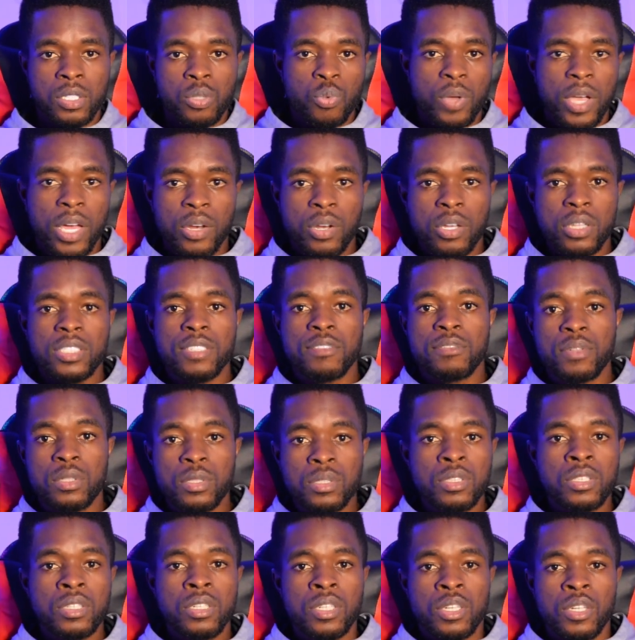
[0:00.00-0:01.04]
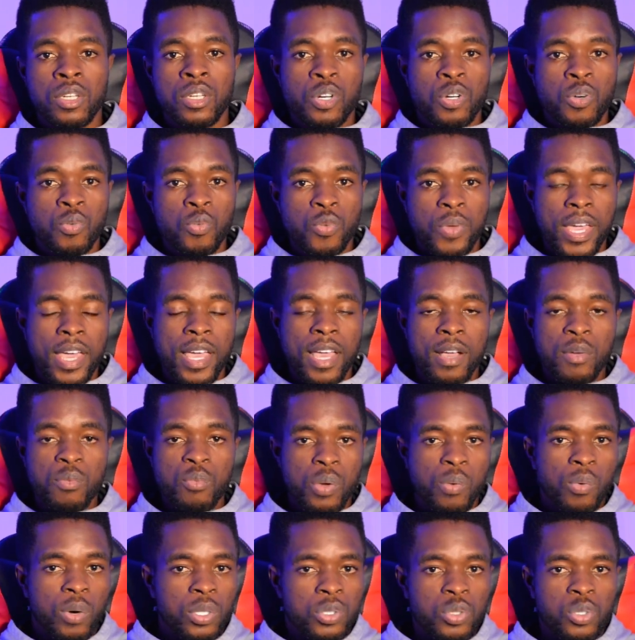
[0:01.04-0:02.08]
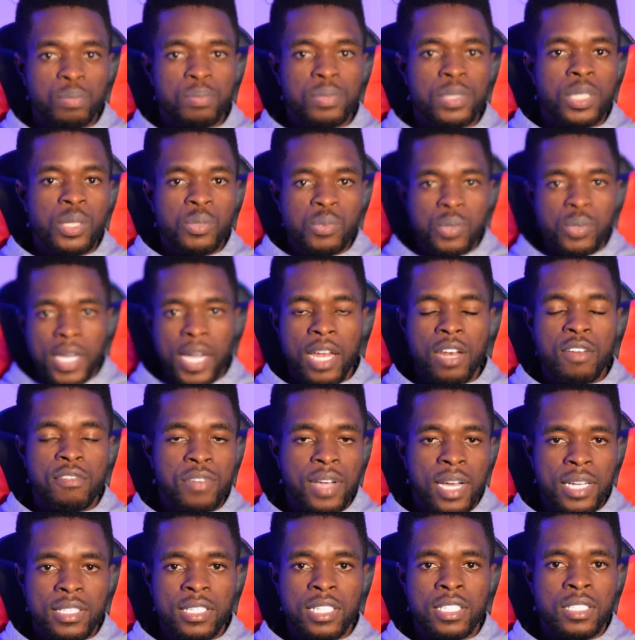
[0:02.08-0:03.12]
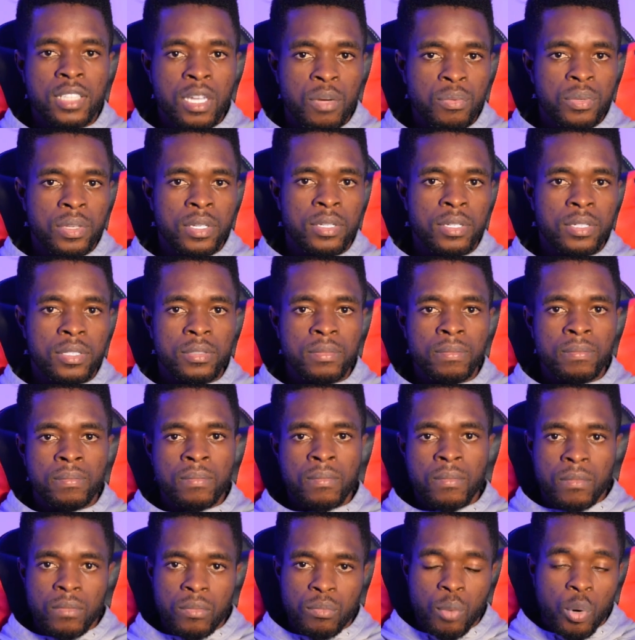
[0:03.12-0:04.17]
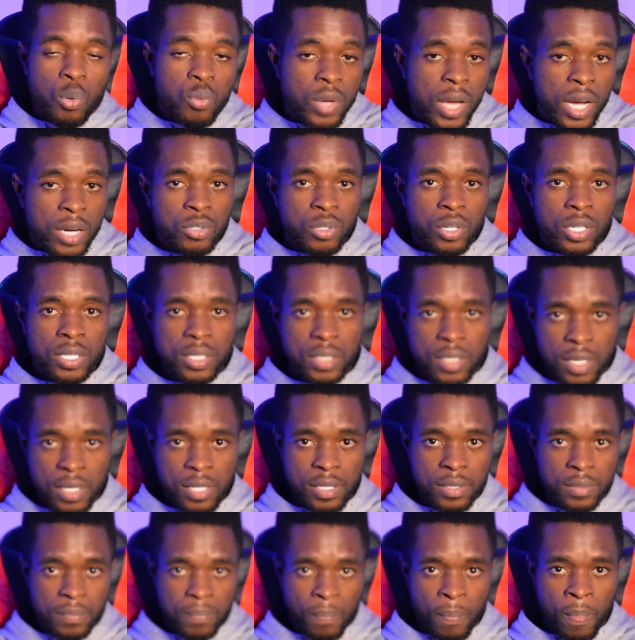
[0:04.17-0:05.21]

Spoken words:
We are not even where we want to be with the kind of gadgets that we need, but we are growing it.